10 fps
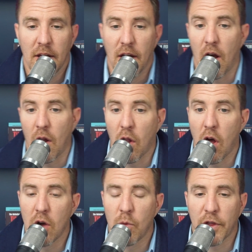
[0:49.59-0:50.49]

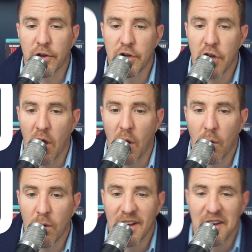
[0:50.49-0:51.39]
along with
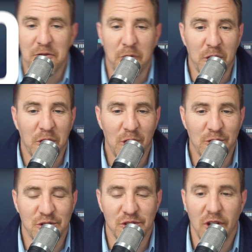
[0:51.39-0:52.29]
no,
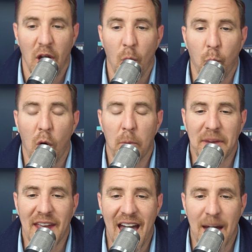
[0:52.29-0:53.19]
foreclosures won't be
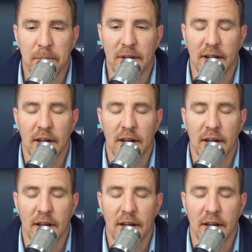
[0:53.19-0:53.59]
happening.